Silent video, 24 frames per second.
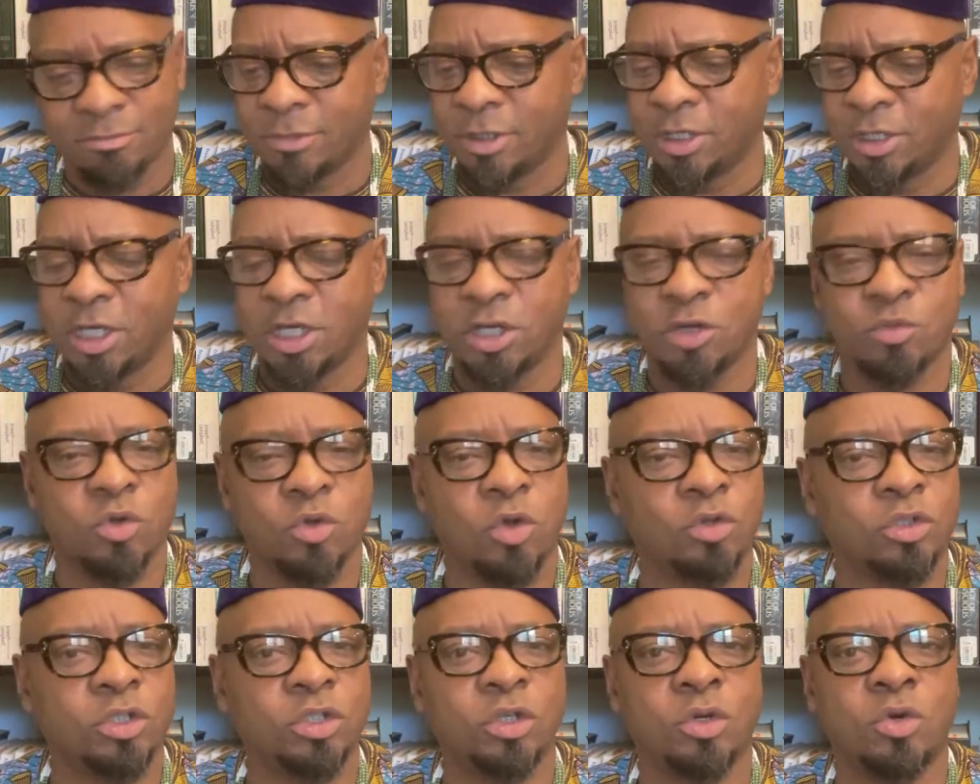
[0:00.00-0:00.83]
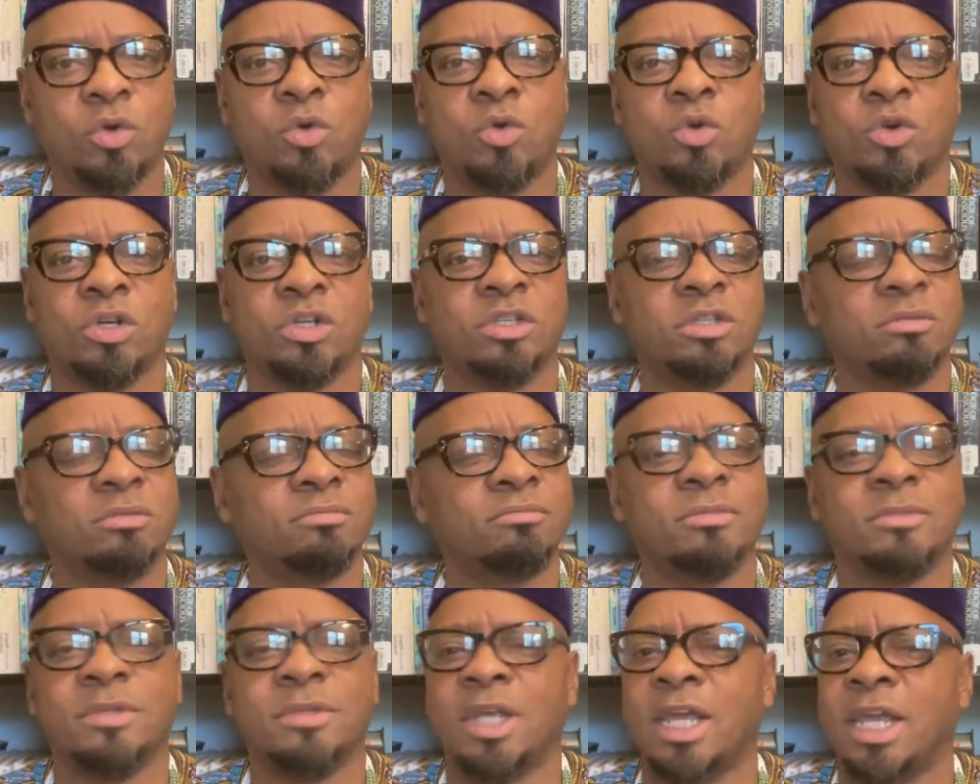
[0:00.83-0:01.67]
Get enrolled in the course
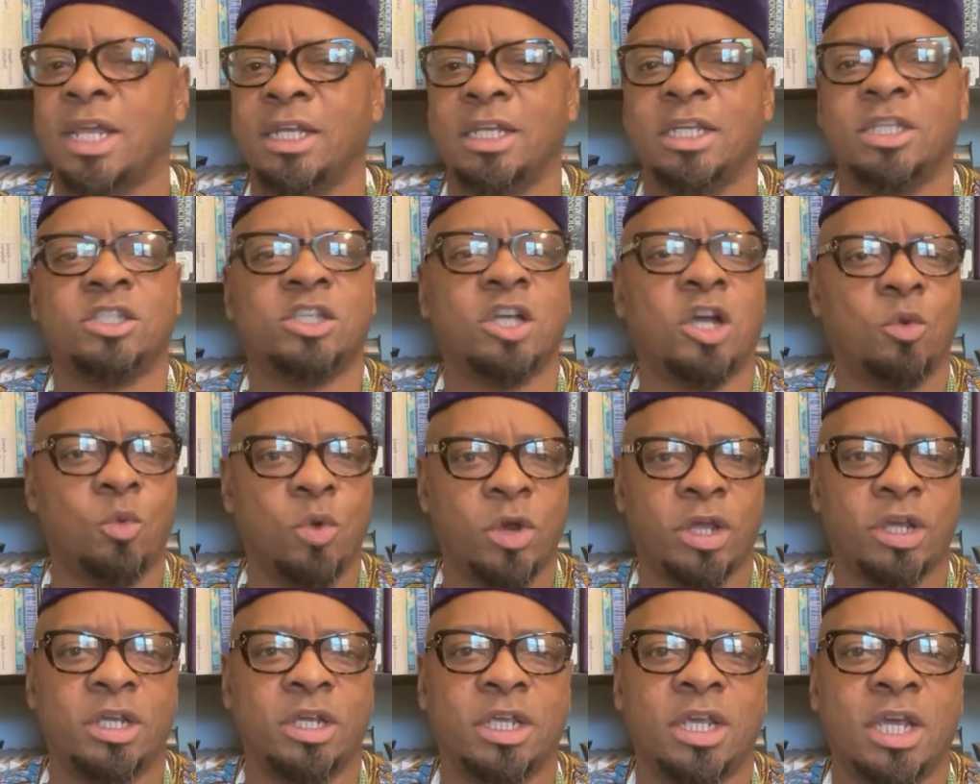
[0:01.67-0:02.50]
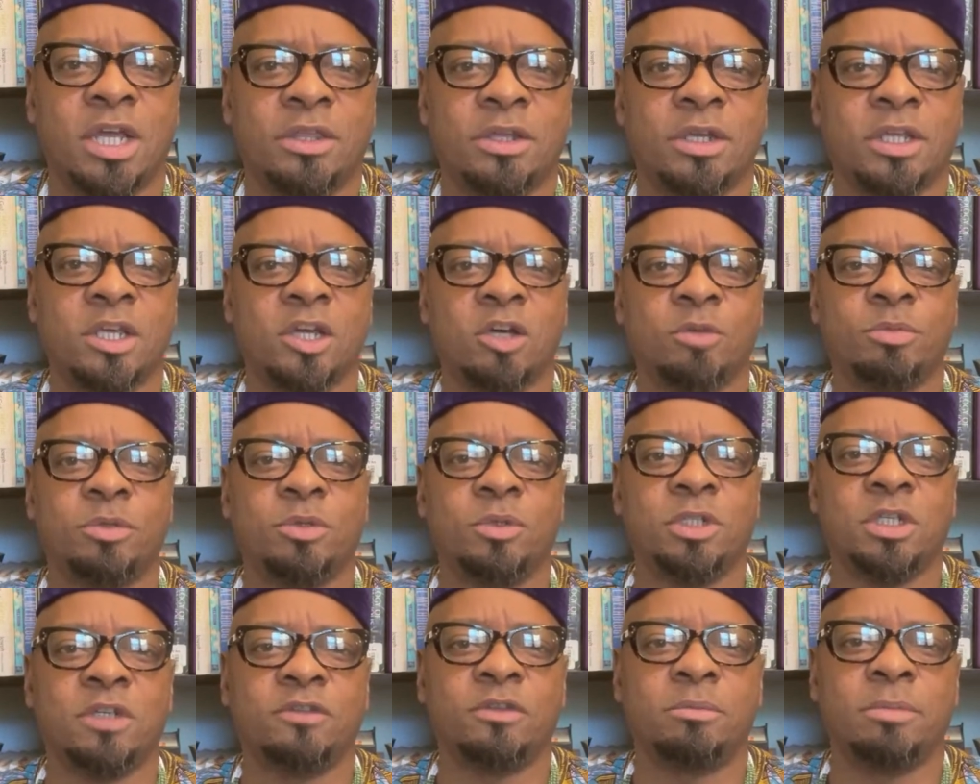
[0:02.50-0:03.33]
and let's start working together to help you
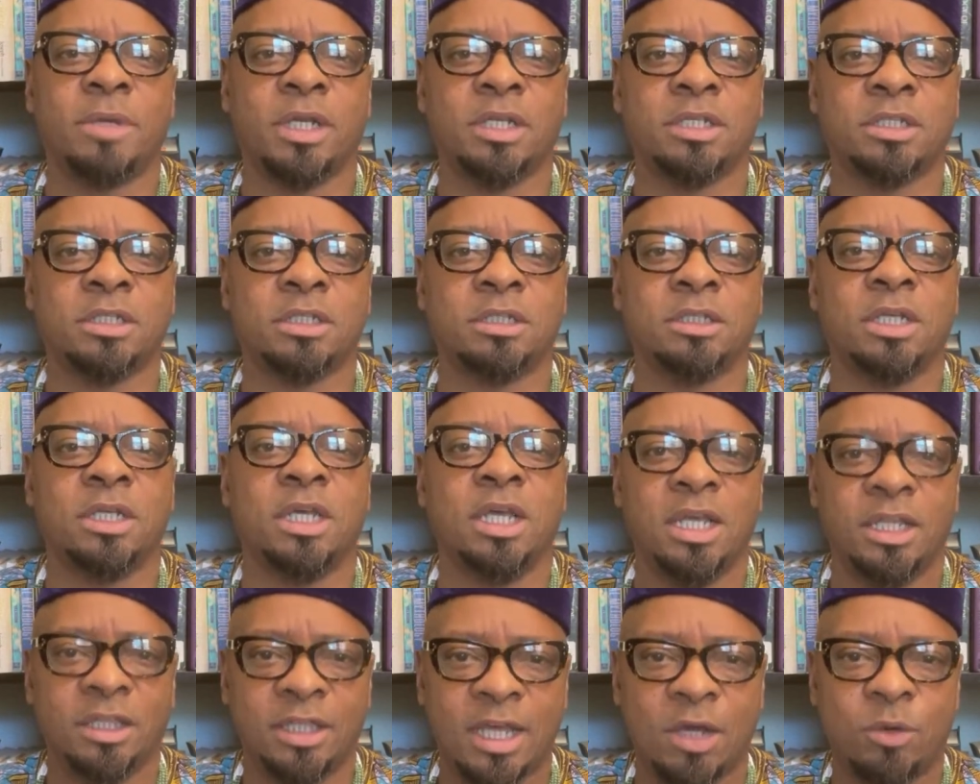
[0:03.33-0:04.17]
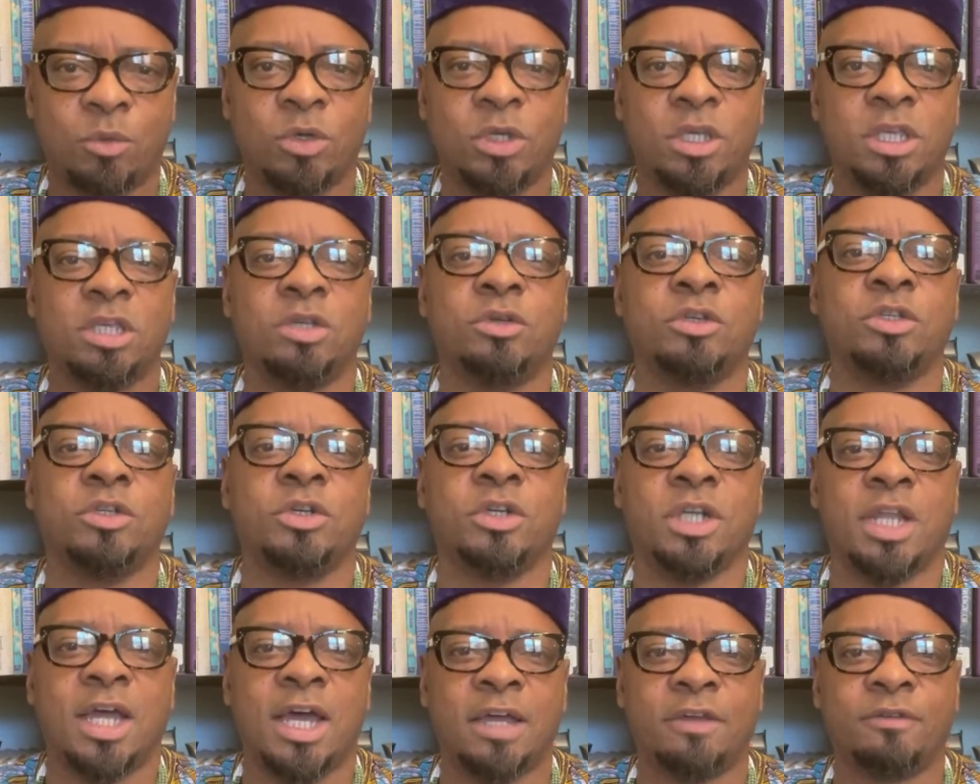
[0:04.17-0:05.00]
live the medicine that will heal your
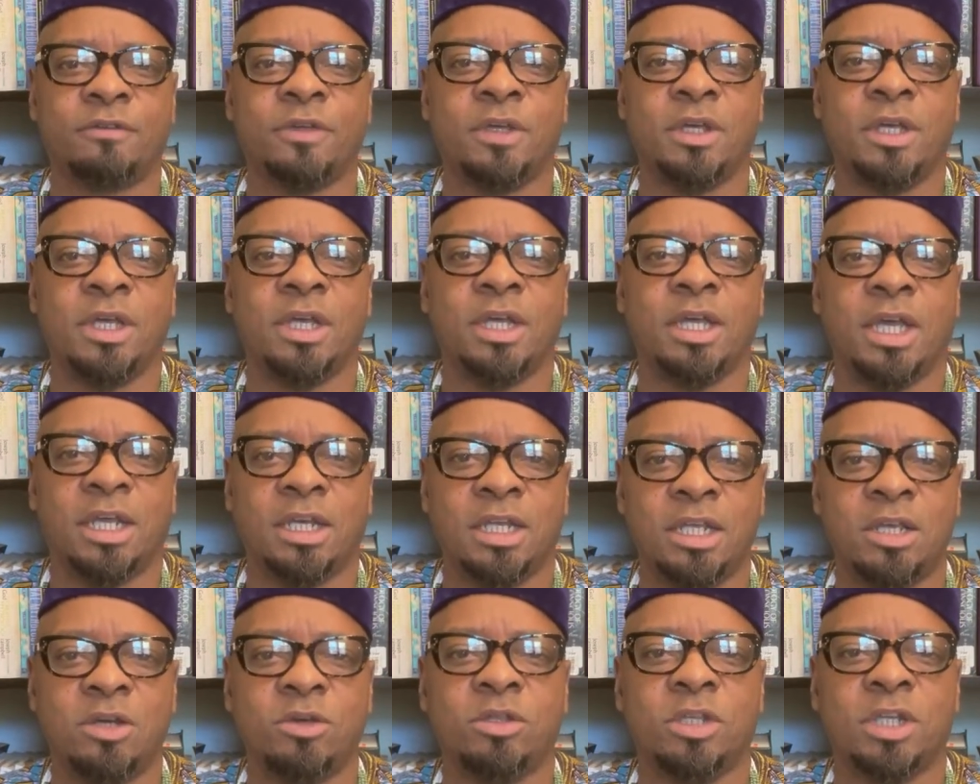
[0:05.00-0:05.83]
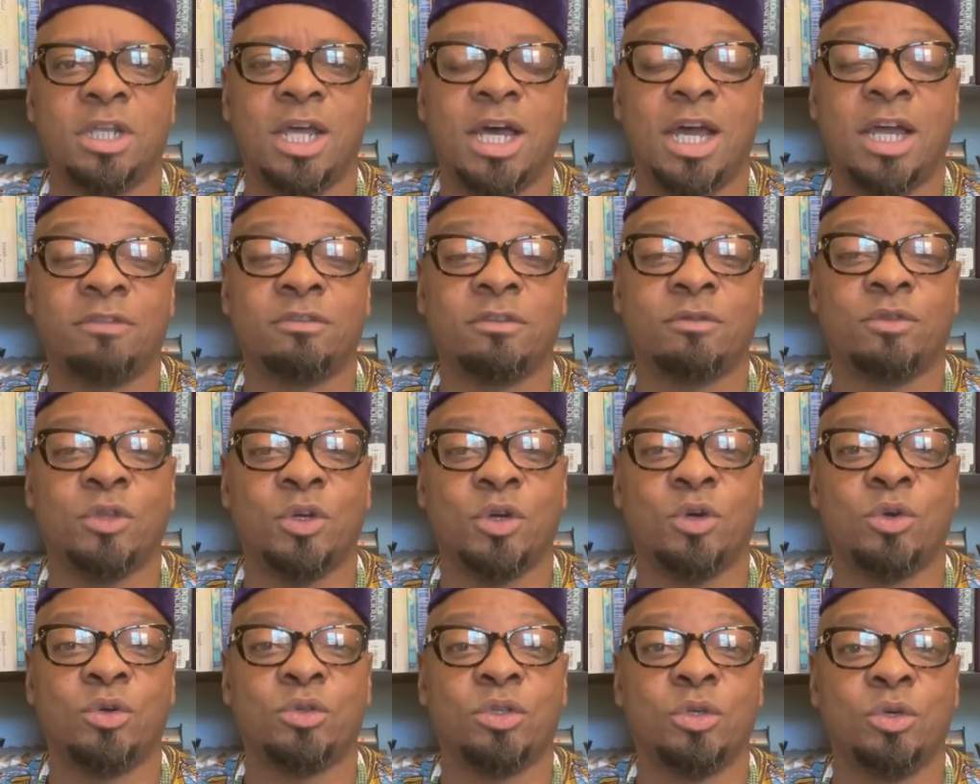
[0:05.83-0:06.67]
life and heal the lives of
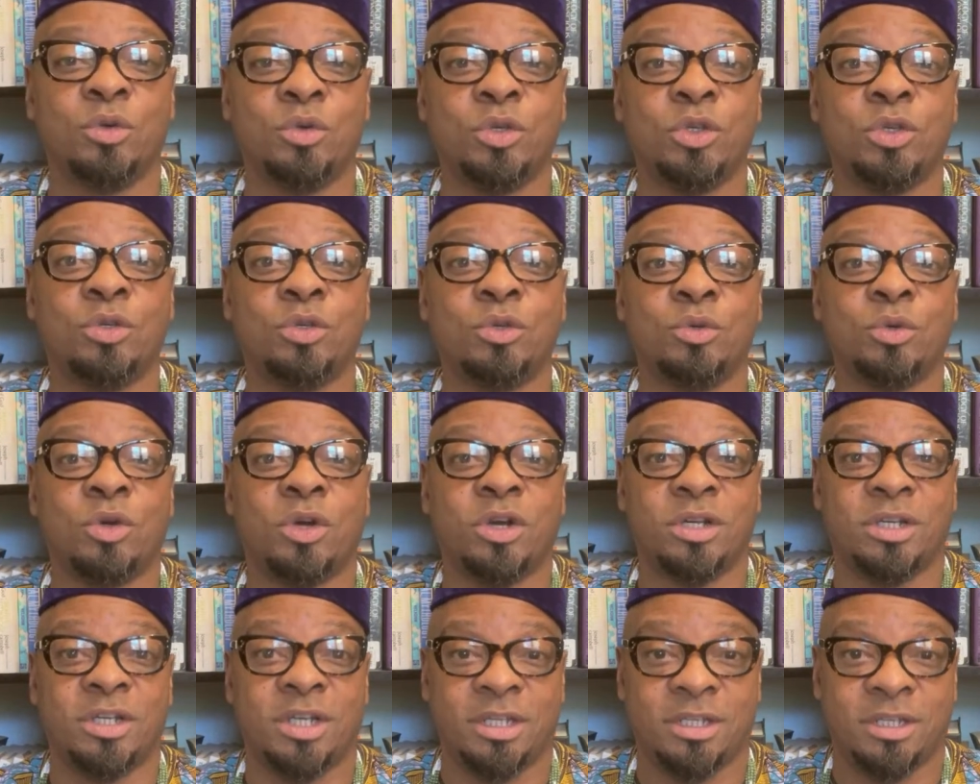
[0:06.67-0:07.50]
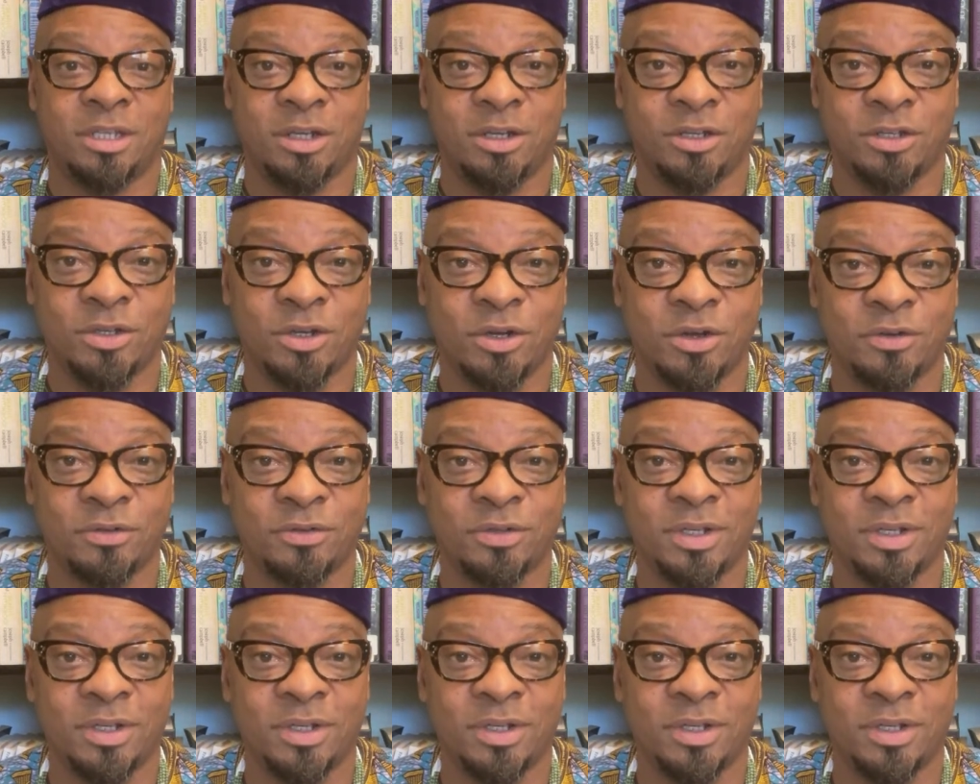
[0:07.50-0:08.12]
those who you are destined to serve.